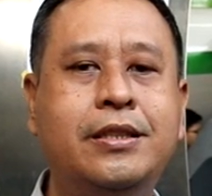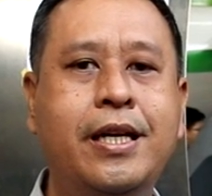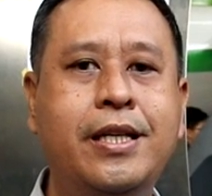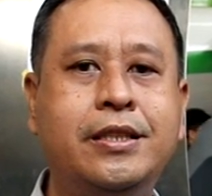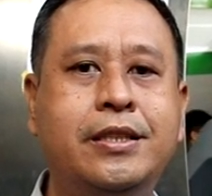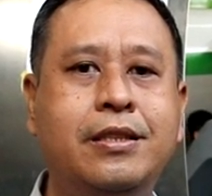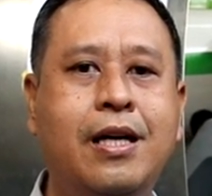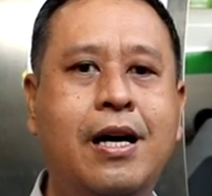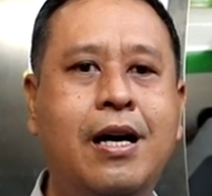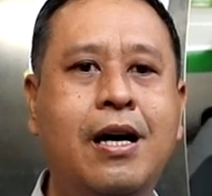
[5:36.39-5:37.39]
sense
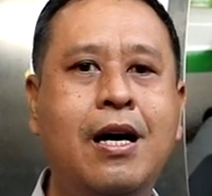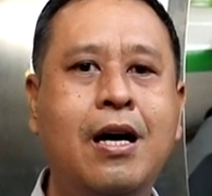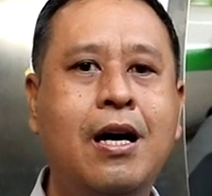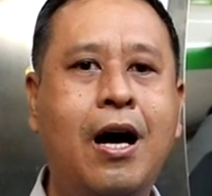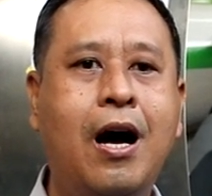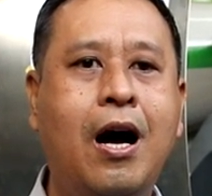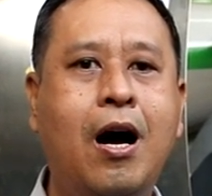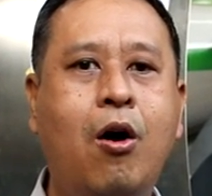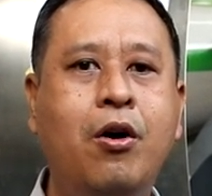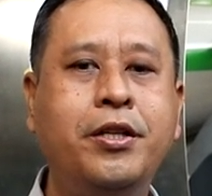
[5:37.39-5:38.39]
the
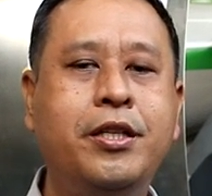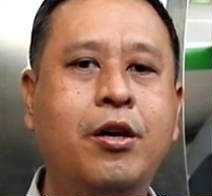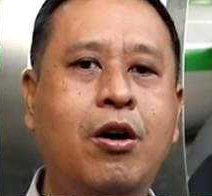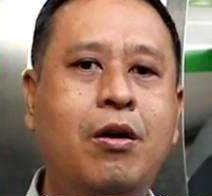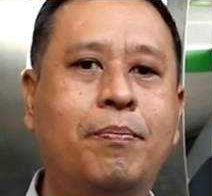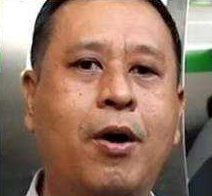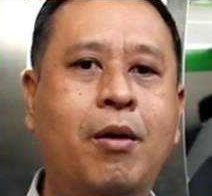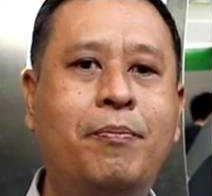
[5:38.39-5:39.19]
on and off